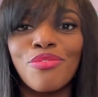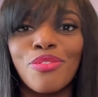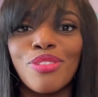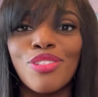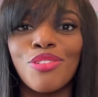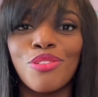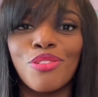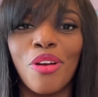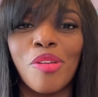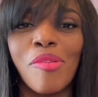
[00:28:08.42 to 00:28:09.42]
versus you're
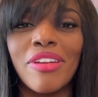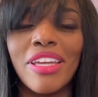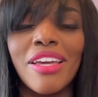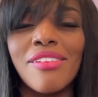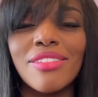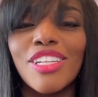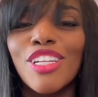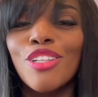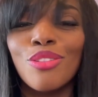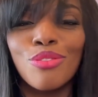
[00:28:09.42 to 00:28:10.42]
talking about health,
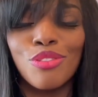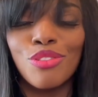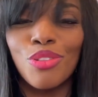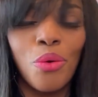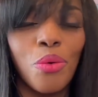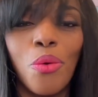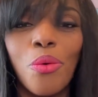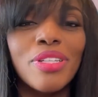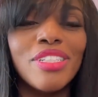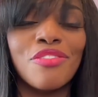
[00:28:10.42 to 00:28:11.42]
those are
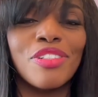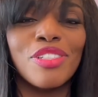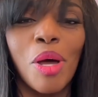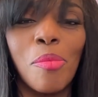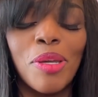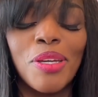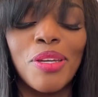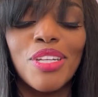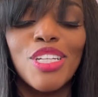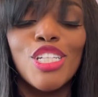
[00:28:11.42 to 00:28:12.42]
totally different topic.
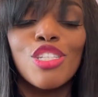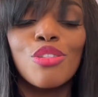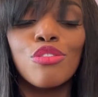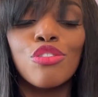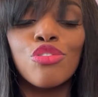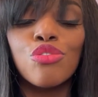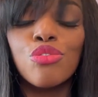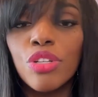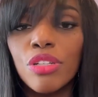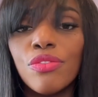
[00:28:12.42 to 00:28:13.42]
So there's
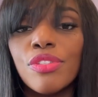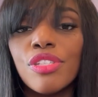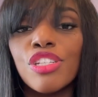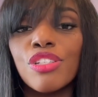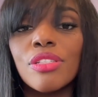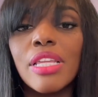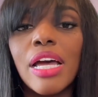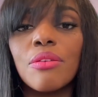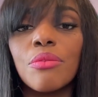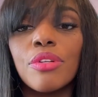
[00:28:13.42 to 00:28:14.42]
2 conversations
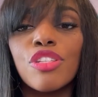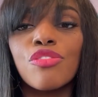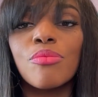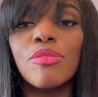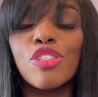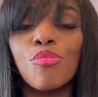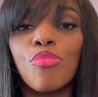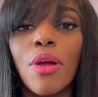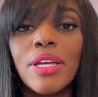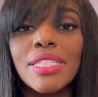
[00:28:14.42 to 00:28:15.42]
that were extremely
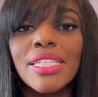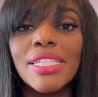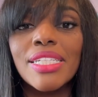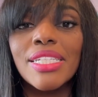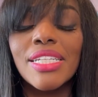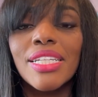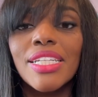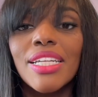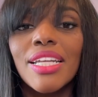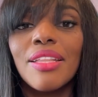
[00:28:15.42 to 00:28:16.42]
surprising.
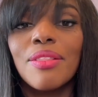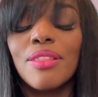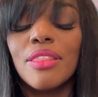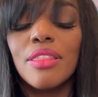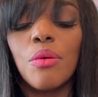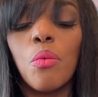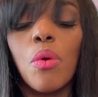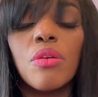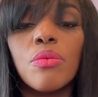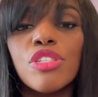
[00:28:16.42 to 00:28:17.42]

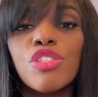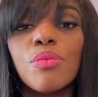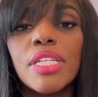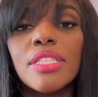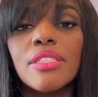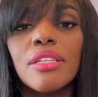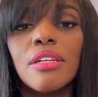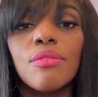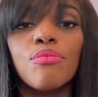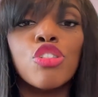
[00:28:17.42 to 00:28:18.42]
One was with
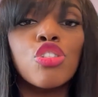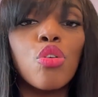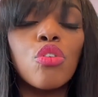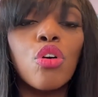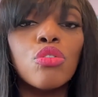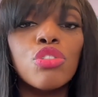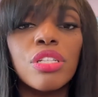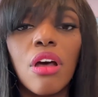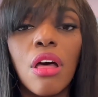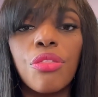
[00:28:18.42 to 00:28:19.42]
a soul coach and
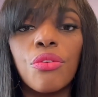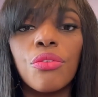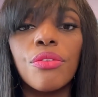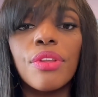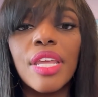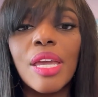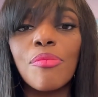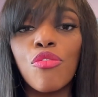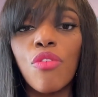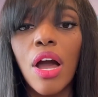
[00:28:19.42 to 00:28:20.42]
author named
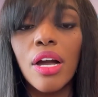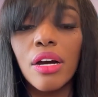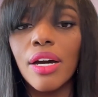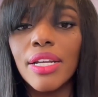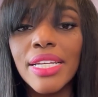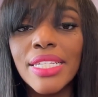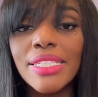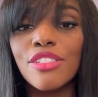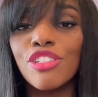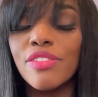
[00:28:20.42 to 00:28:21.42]
Rock
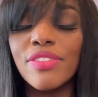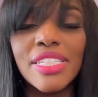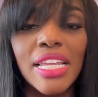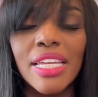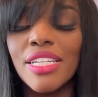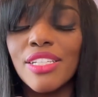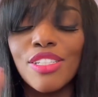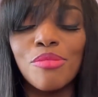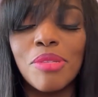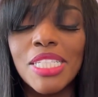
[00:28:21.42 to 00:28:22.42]
Goddess. She lives in LA.
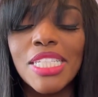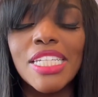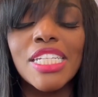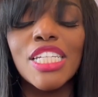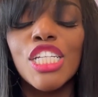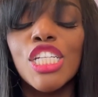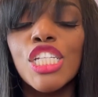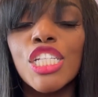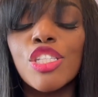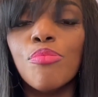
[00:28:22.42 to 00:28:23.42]
She's amazing.
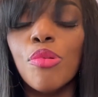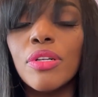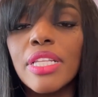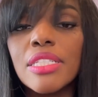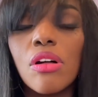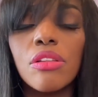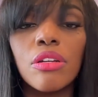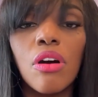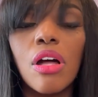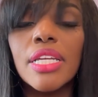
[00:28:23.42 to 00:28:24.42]
She has a book that's called The
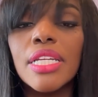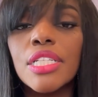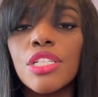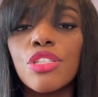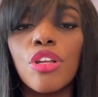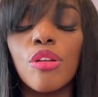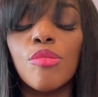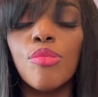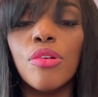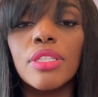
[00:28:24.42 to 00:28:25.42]
Calling. She has another
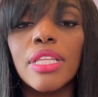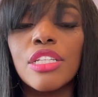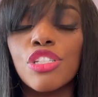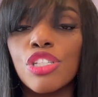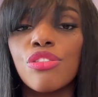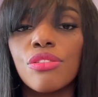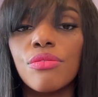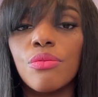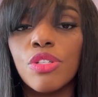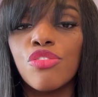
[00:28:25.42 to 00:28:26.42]
book that just
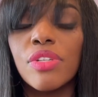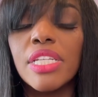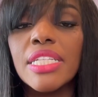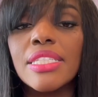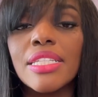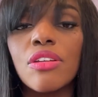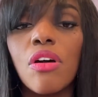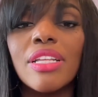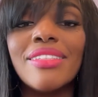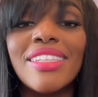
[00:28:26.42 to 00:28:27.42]
was released that's
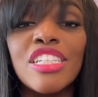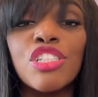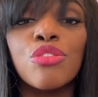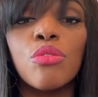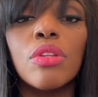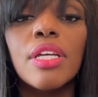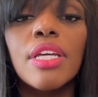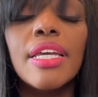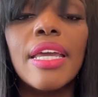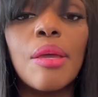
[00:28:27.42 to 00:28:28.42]
called Intentional
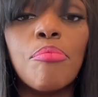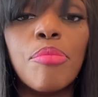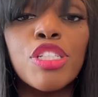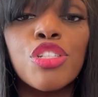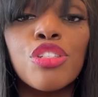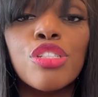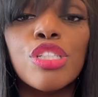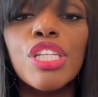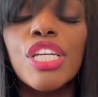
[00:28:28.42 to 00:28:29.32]
Ambition.